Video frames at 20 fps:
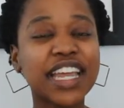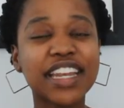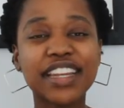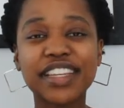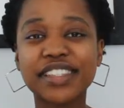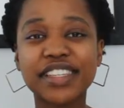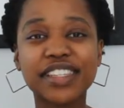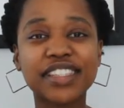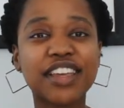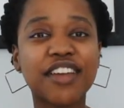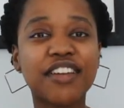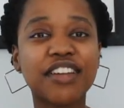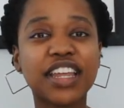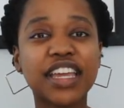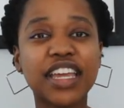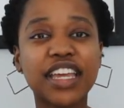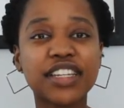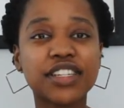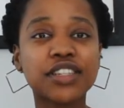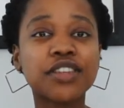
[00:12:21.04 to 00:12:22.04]
necessarily
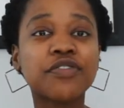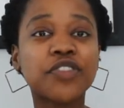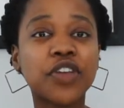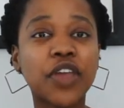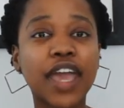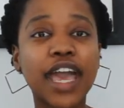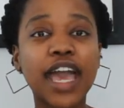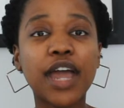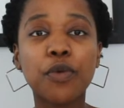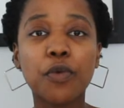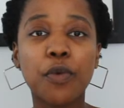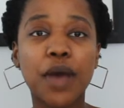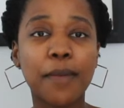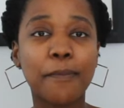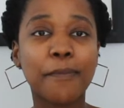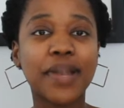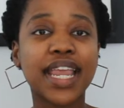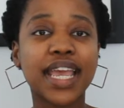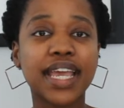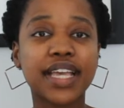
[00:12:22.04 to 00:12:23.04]
interviewing at one
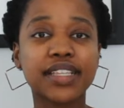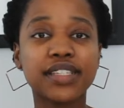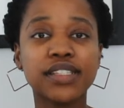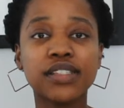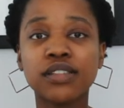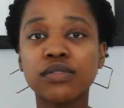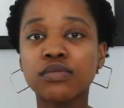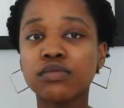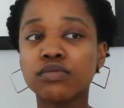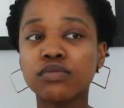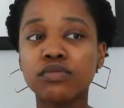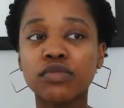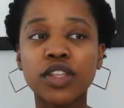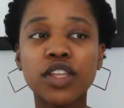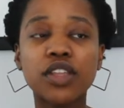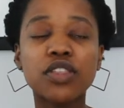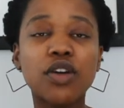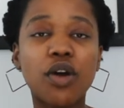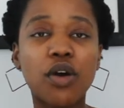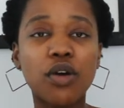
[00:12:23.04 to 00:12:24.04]
place
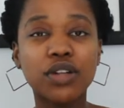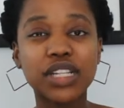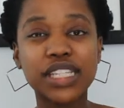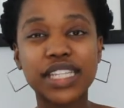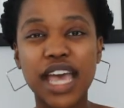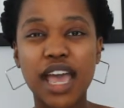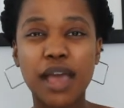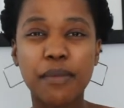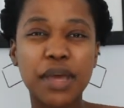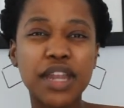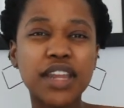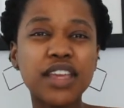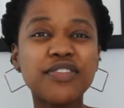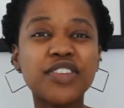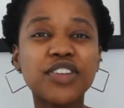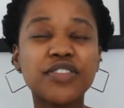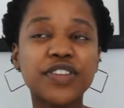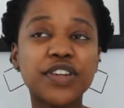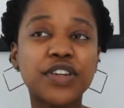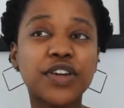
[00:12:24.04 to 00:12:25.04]
the whole time and
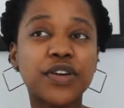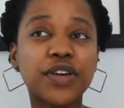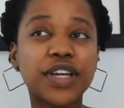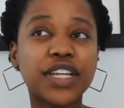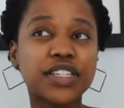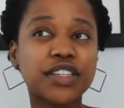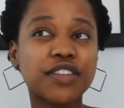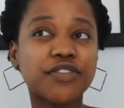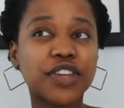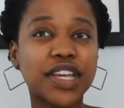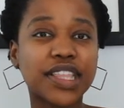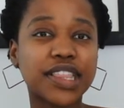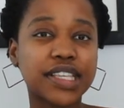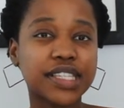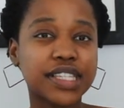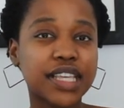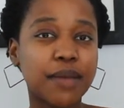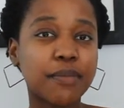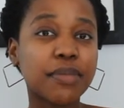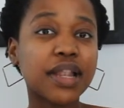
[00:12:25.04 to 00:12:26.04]
even if you go interview at the
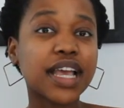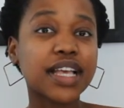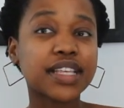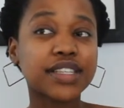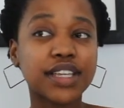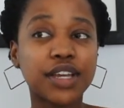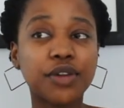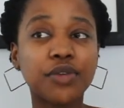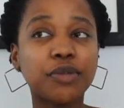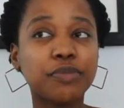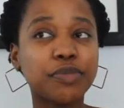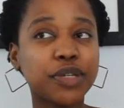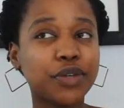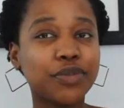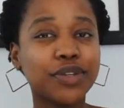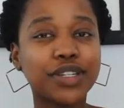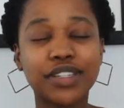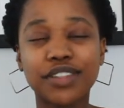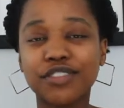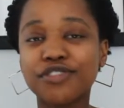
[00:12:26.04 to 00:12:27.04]
same place it will be
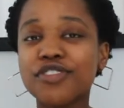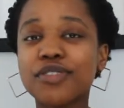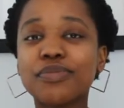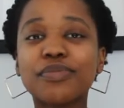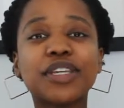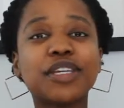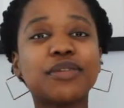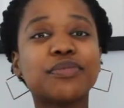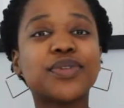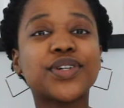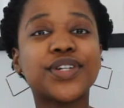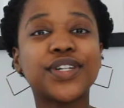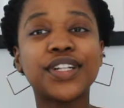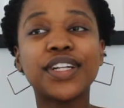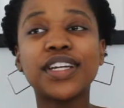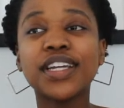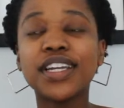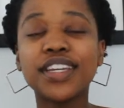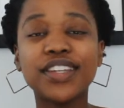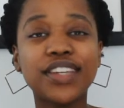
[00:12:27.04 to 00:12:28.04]
with different people
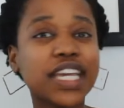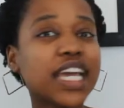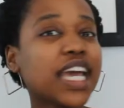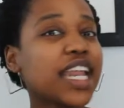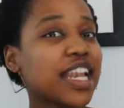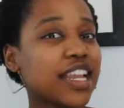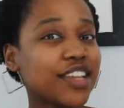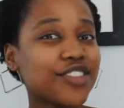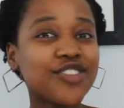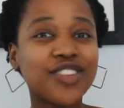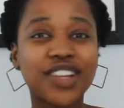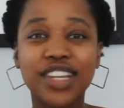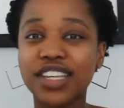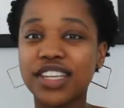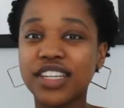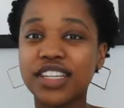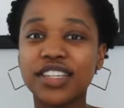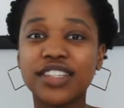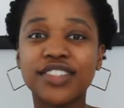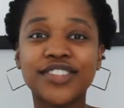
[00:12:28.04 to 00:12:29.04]
you can
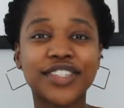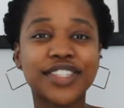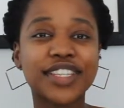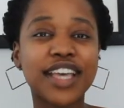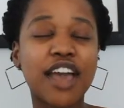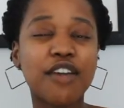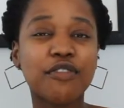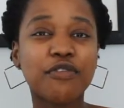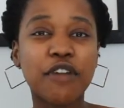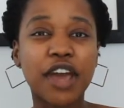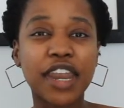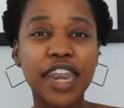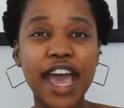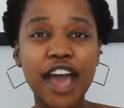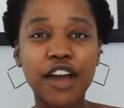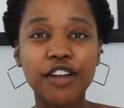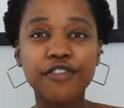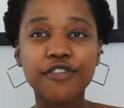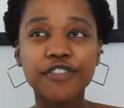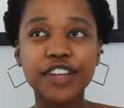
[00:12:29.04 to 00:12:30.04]
literally just have one
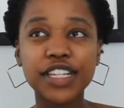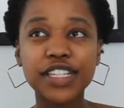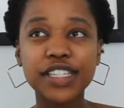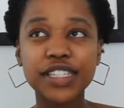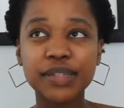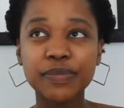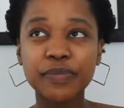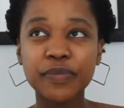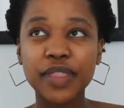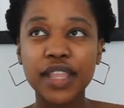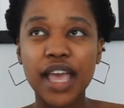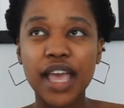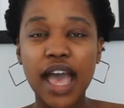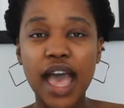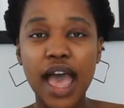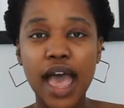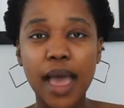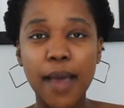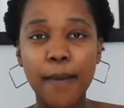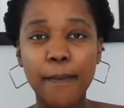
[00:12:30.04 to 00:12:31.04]
outfit
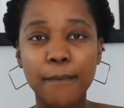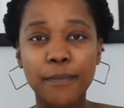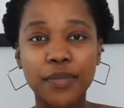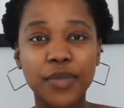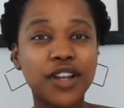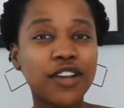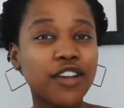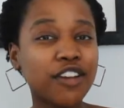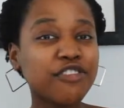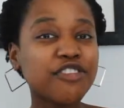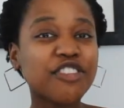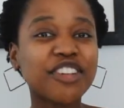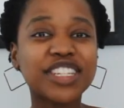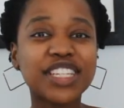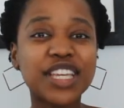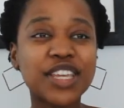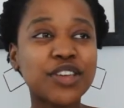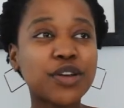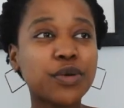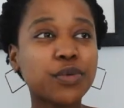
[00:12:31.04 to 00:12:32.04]
um, look for
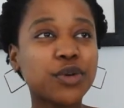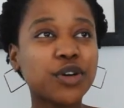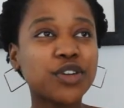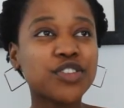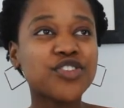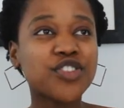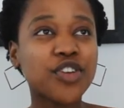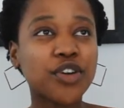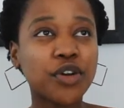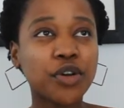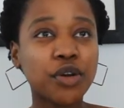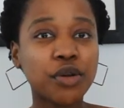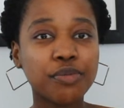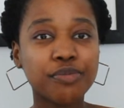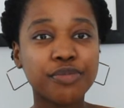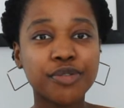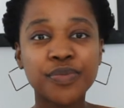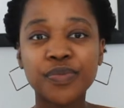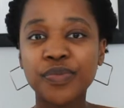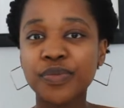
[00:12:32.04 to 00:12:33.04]
it in your
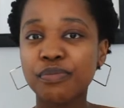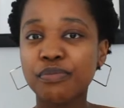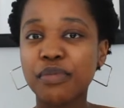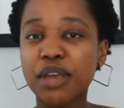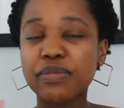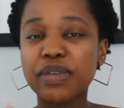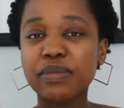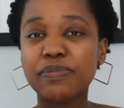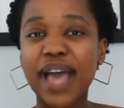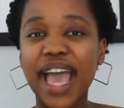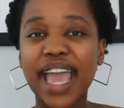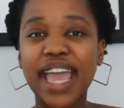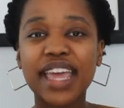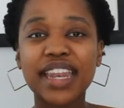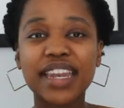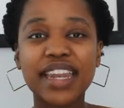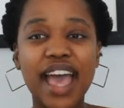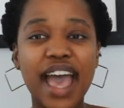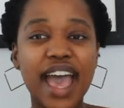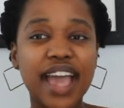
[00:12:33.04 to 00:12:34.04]
wardrobe maybe buy
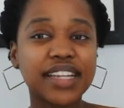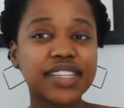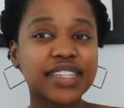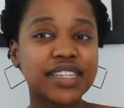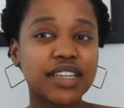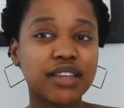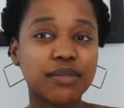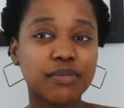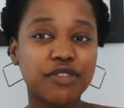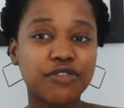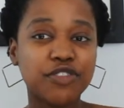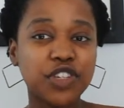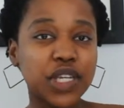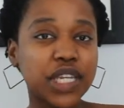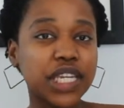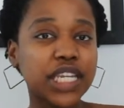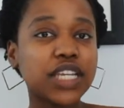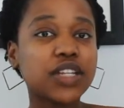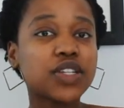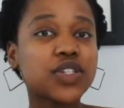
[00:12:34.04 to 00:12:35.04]
an item if you
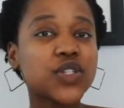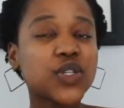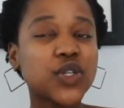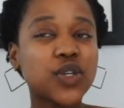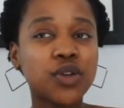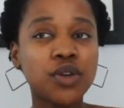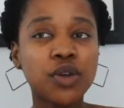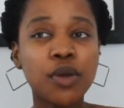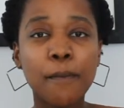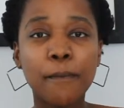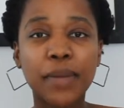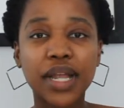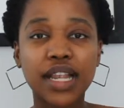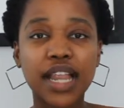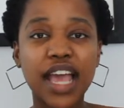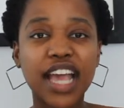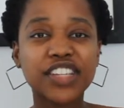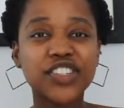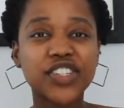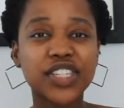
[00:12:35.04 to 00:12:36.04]
need to but
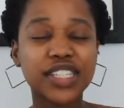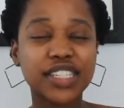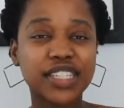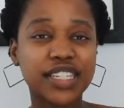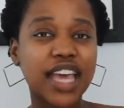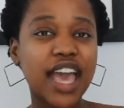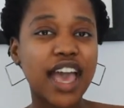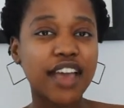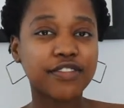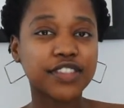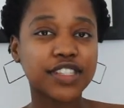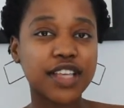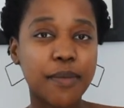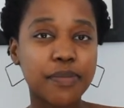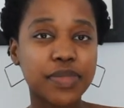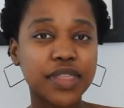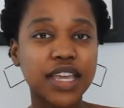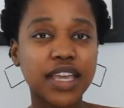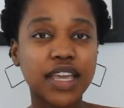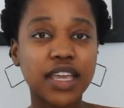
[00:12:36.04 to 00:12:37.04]
like just have
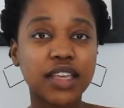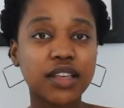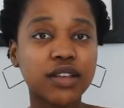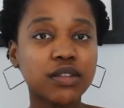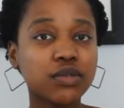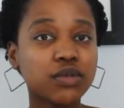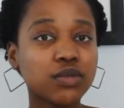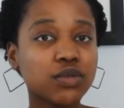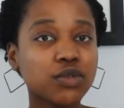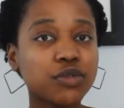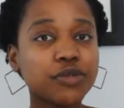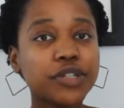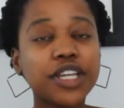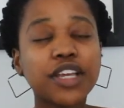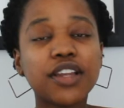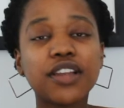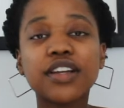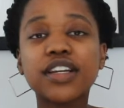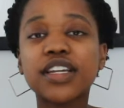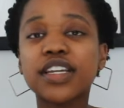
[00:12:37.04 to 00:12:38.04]
something where
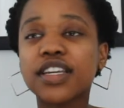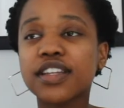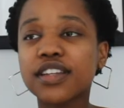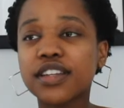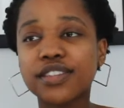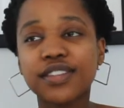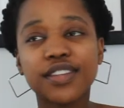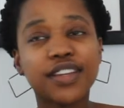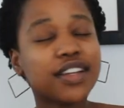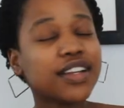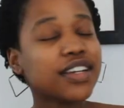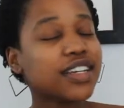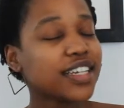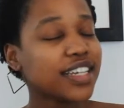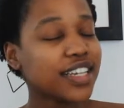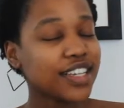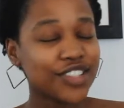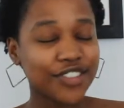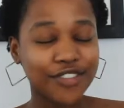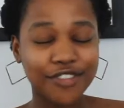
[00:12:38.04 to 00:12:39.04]
you look good because you look
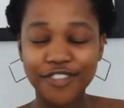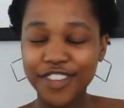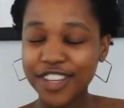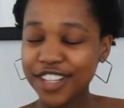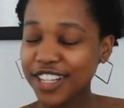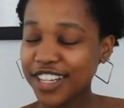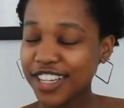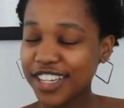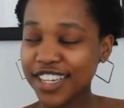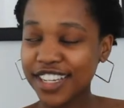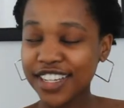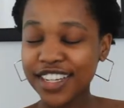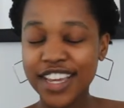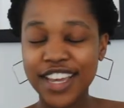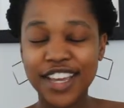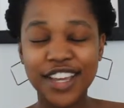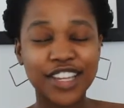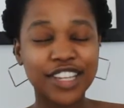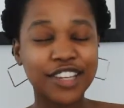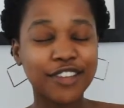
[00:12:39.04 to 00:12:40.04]
good, you feel good,
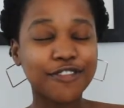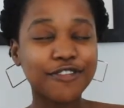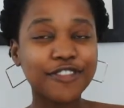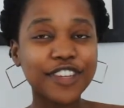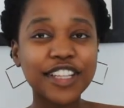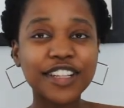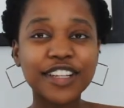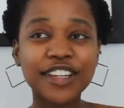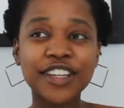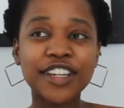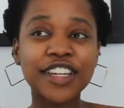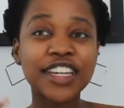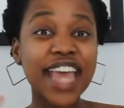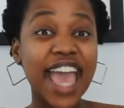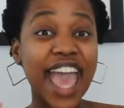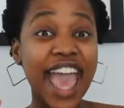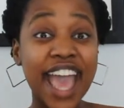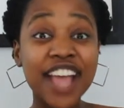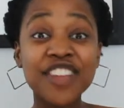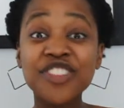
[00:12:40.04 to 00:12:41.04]
you feel good,
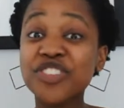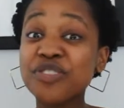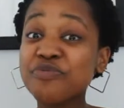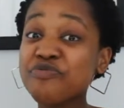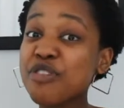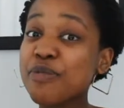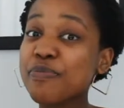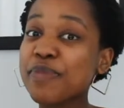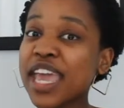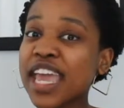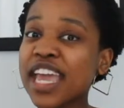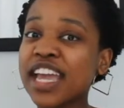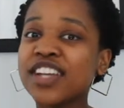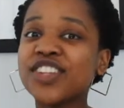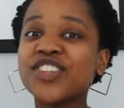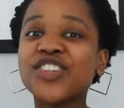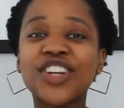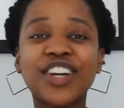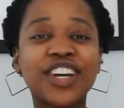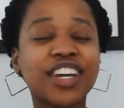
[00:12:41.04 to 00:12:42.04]
and you're
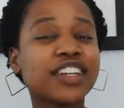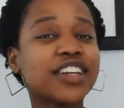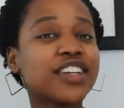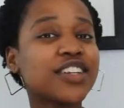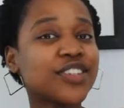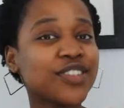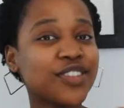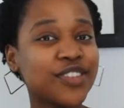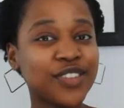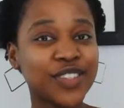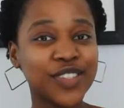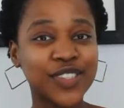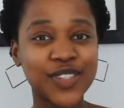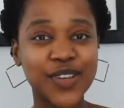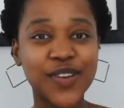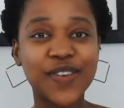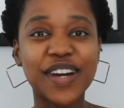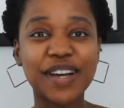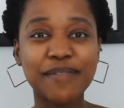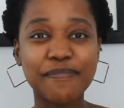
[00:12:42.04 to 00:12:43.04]
prepared, you're gonna do
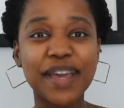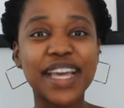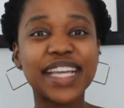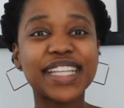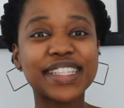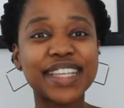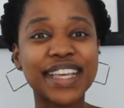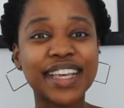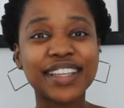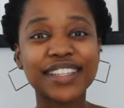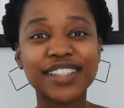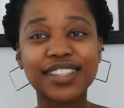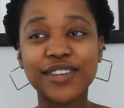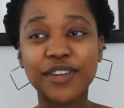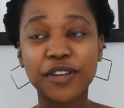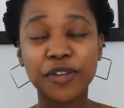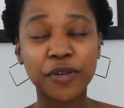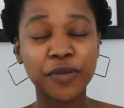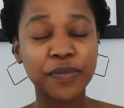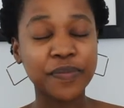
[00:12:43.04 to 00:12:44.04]
so amazing.
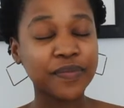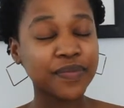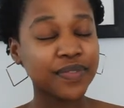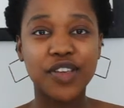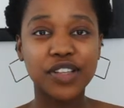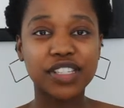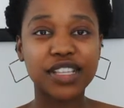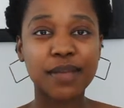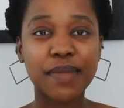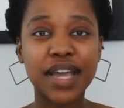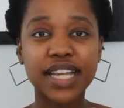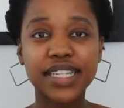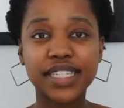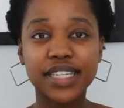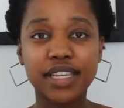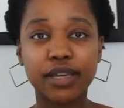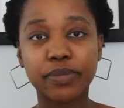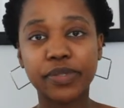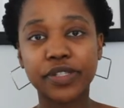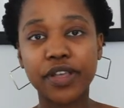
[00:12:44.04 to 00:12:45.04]
So, those are my
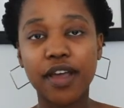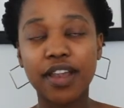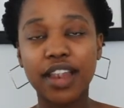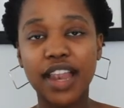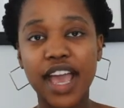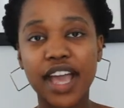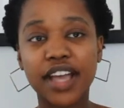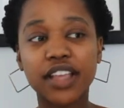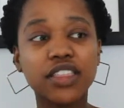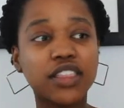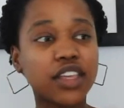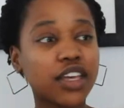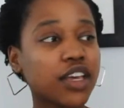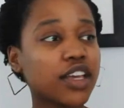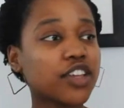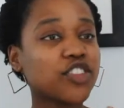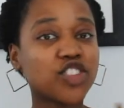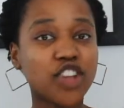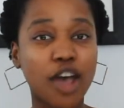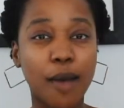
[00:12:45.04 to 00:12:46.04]
tips on like
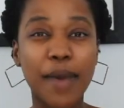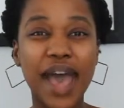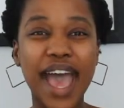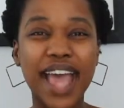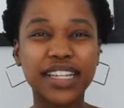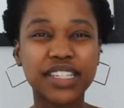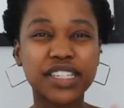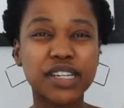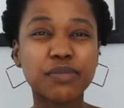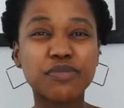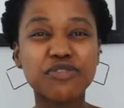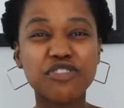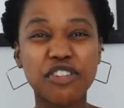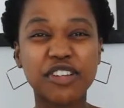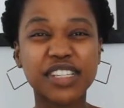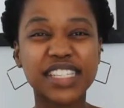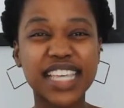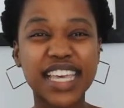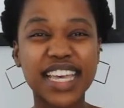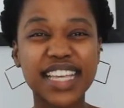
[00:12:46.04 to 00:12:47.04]
the job hunting
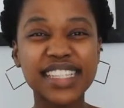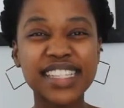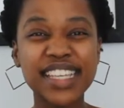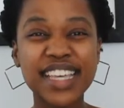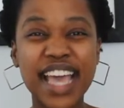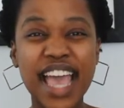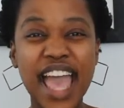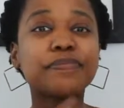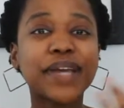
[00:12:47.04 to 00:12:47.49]
process.